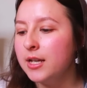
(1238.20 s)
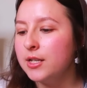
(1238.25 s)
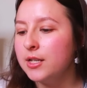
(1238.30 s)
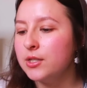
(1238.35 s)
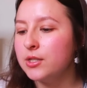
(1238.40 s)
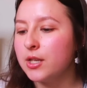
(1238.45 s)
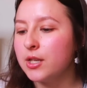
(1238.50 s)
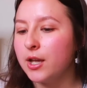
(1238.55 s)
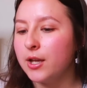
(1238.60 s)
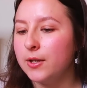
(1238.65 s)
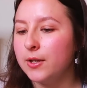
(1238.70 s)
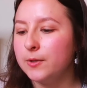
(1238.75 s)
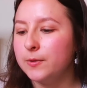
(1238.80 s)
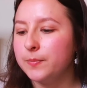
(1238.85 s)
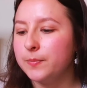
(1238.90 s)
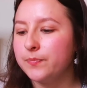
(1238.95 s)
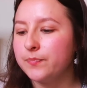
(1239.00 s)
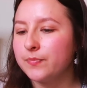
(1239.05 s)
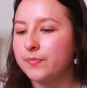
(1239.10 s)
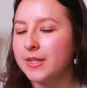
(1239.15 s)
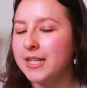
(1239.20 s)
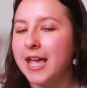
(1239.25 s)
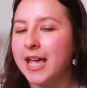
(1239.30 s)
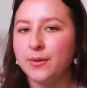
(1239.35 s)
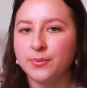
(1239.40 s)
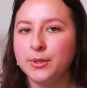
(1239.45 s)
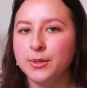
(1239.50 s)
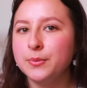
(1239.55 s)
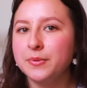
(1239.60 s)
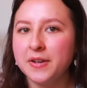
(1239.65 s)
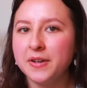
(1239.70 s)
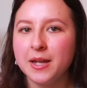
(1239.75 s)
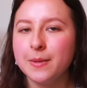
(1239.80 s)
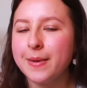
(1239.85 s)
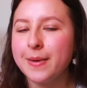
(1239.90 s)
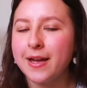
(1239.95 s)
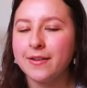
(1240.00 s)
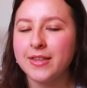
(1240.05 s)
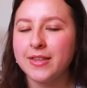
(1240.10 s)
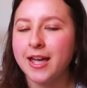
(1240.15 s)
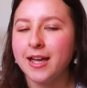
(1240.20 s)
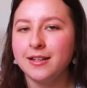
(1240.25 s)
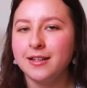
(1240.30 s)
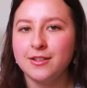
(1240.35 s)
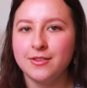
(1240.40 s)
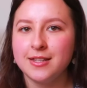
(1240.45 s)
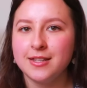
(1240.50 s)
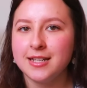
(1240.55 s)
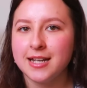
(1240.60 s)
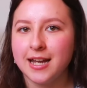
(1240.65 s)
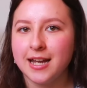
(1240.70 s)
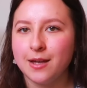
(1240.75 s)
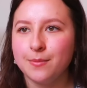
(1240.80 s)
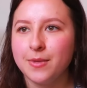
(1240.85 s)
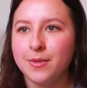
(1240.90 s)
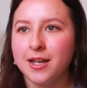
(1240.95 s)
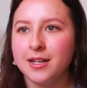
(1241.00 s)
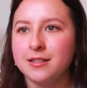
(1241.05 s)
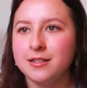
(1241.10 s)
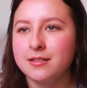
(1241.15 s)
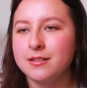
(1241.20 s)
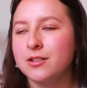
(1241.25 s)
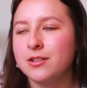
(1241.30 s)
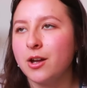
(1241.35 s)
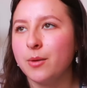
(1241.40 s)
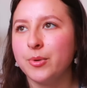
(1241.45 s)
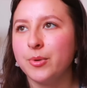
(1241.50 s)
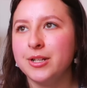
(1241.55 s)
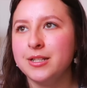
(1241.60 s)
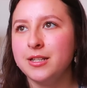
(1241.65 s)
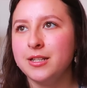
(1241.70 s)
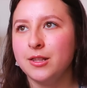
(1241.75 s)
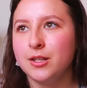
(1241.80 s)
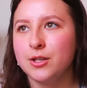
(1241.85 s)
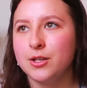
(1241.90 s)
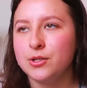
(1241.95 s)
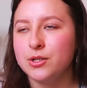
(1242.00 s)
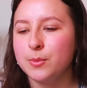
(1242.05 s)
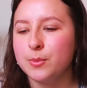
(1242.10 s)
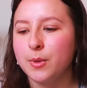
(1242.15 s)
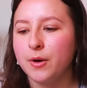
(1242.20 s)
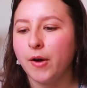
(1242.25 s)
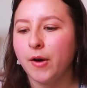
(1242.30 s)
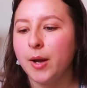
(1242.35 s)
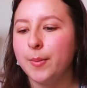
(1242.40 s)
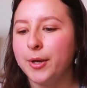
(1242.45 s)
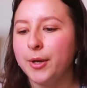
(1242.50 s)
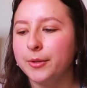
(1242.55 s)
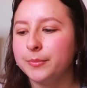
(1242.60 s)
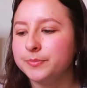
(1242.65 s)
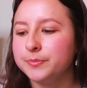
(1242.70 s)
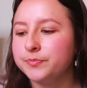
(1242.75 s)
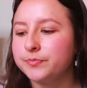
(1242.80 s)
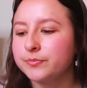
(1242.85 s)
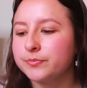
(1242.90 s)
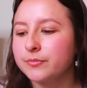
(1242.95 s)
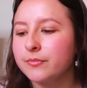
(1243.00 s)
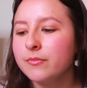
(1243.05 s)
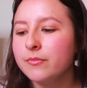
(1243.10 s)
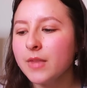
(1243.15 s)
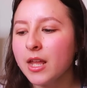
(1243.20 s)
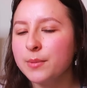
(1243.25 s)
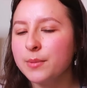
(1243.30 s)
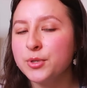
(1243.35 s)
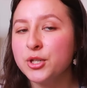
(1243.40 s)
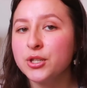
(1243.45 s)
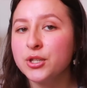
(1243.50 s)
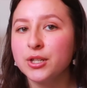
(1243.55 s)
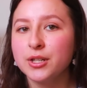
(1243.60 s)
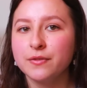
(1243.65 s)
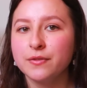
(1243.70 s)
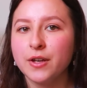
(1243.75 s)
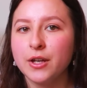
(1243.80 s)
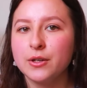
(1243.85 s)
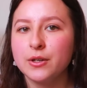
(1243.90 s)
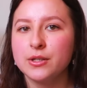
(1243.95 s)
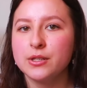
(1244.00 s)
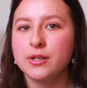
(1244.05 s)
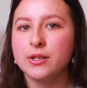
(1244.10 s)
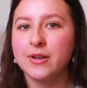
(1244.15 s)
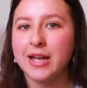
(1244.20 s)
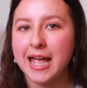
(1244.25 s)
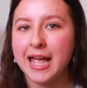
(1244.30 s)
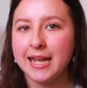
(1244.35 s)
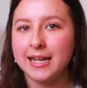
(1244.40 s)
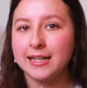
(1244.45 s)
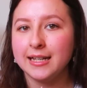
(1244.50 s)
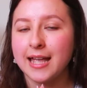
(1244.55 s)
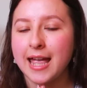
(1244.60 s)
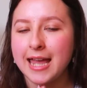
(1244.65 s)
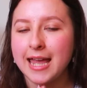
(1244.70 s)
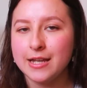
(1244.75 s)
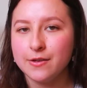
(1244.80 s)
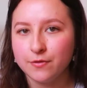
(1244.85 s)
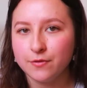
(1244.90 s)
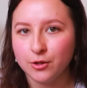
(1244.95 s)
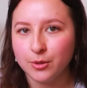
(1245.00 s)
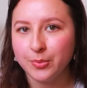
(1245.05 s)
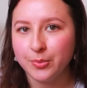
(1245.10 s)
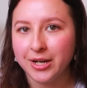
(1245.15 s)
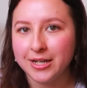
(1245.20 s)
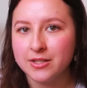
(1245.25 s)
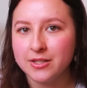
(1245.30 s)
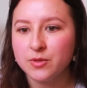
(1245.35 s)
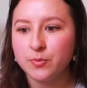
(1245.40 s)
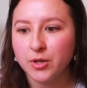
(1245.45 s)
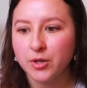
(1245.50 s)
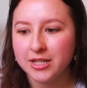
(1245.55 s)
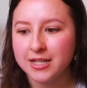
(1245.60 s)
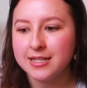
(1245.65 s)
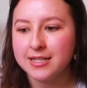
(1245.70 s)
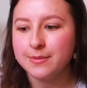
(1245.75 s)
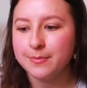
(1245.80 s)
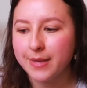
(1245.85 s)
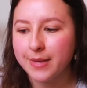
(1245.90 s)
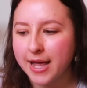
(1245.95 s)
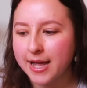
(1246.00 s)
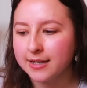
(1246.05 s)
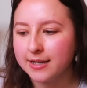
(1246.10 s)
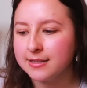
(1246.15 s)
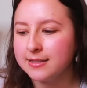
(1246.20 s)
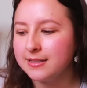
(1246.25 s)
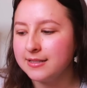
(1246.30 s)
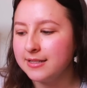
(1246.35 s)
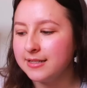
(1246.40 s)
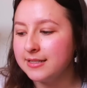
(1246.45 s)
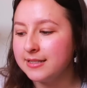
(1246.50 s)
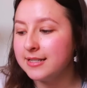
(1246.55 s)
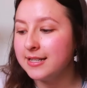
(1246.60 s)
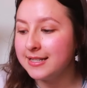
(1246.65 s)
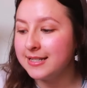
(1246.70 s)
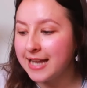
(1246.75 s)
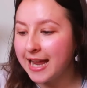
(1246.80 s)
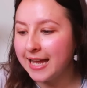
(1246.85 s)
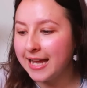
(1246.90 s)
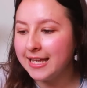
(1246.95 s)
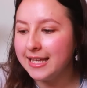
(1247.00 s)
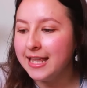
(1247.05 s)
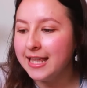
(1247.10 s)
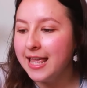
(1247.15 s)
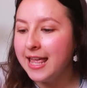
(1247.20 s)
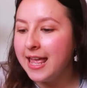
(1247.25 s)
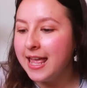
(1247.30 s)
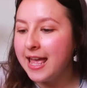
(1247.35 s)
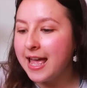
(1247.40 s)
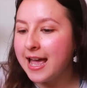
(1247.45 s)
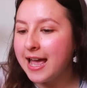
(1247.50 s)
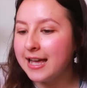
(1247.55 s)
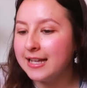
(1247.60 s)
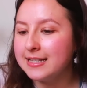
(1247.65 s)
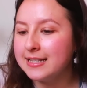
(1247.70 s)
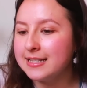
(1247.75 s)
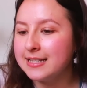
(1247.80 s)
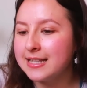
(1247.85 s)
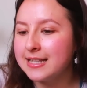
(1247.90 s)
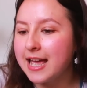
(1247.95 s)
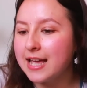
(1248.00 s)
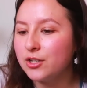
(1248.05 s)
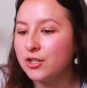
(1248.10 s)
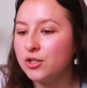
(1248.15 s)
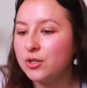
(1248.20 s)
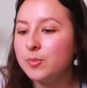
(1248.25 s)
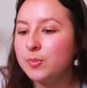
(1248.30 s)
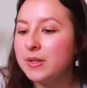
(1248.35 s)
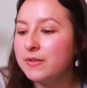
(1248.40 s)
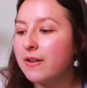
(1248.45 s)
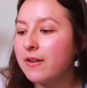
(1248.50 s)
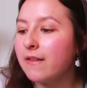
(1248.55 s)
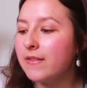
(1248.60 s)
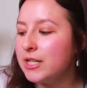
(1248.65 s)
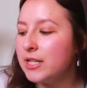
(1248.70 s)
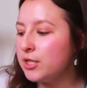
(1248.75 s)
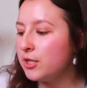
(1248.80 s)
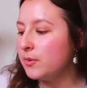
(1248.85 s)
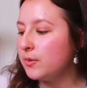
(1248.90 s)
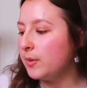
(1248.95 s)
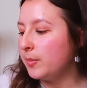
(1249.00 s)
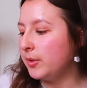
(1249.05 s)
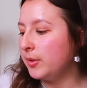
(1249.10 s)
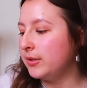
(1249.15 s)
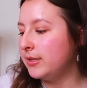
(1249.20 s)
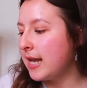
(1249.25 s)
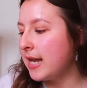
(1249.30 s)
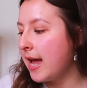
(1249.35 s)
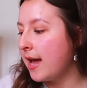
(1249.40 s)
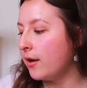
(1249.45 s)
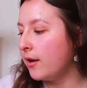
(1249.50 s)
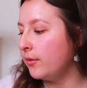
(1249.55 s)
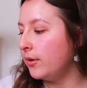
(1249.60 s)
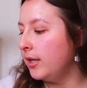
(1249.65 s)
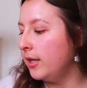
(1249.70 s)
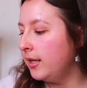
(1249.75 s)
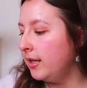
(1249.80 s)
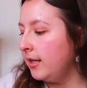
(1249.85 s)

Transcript: So yeah, we'll worry about that another day. I might start printing those tomorrow, but I'm just going to focus on getting A4 prints printed and packed today, and that should be very doable now